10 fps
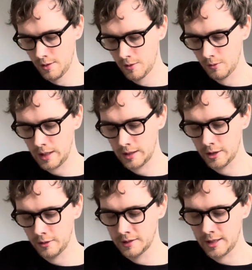while
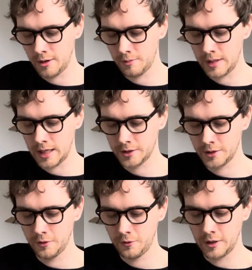going down back
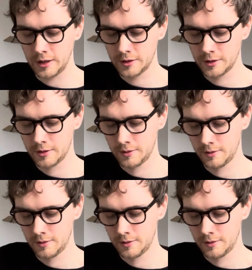2 frets.